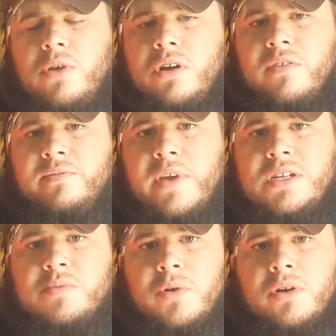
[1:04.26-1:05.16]
Quinn on
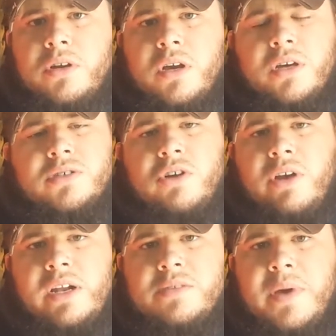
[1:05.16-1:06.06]
Facebook. Uh, scroll
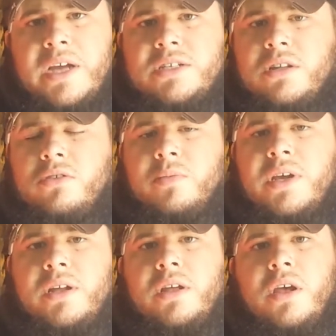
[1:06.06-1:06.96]
down his page a little
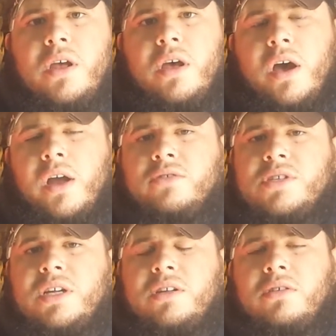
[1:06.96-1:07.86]
bit, uh, and you'll
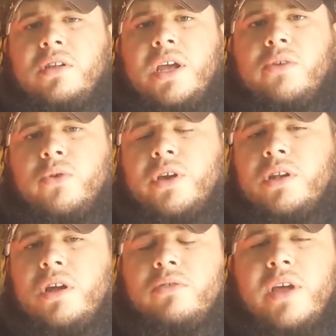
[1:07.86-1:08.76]
see a little link where you
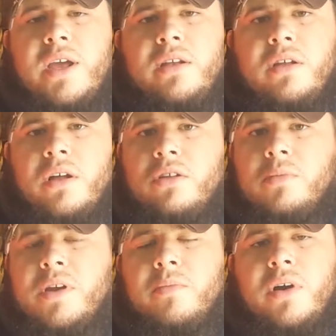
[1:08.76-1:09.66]
can donate uh, a little
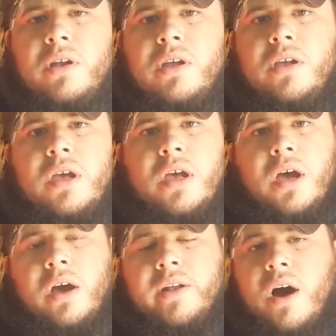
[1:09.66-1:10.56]
bit of money,
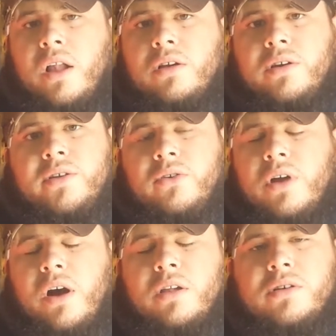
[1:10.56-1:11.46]
uh, a dollar, two
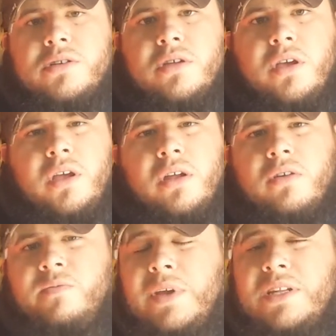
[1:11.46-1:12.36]
dollars, you
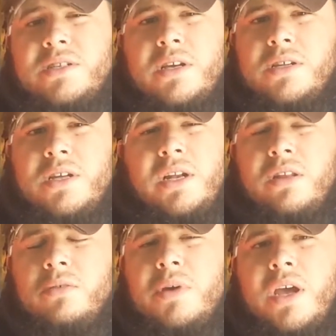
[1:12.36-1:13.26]
know, fifty cents. Any
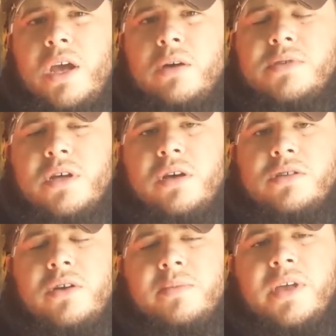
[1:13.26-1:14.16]
little bit helps. Uh,
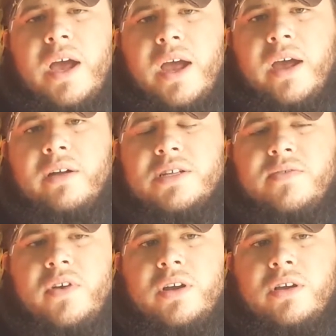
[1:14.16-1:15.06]
so help the guy out. He's
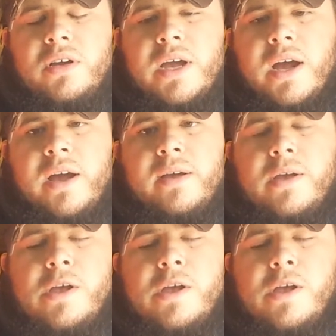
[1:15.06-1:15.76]
a very good guy.